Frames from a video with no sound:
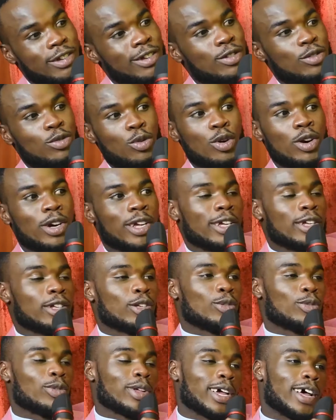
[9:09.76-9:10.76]
You just walk
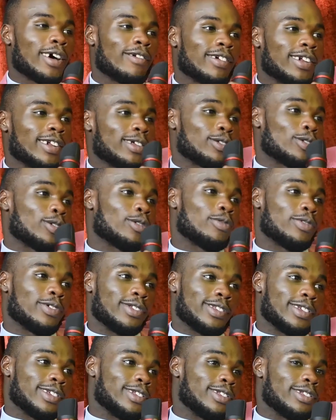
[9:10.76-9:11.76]
into the governor's
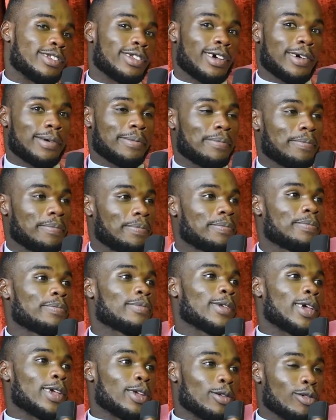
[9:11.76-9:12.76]
office and you don't
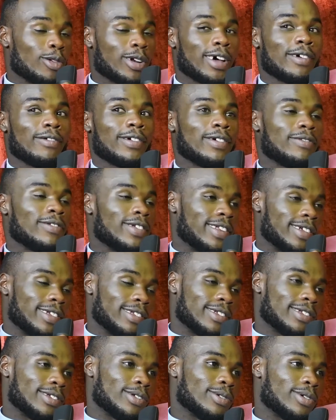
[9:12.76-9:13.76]
have
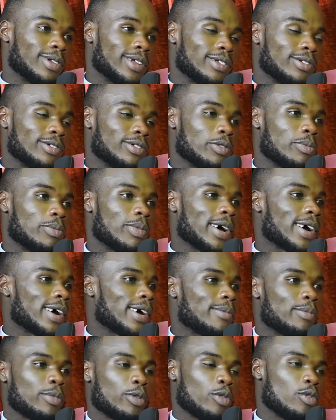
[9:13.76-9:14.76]
evidence, to back
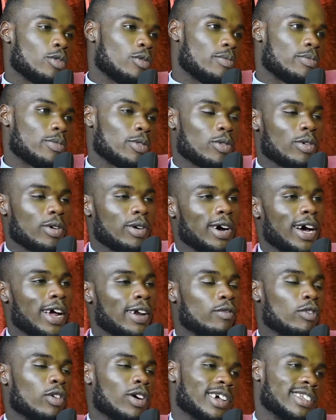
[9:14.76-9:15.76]
up your
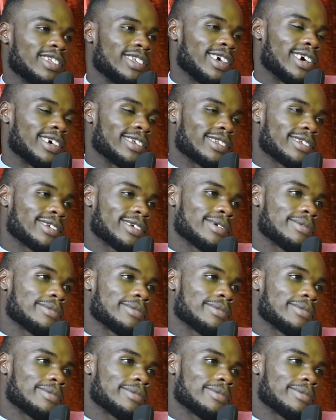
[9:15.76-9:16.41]
advocacy ask.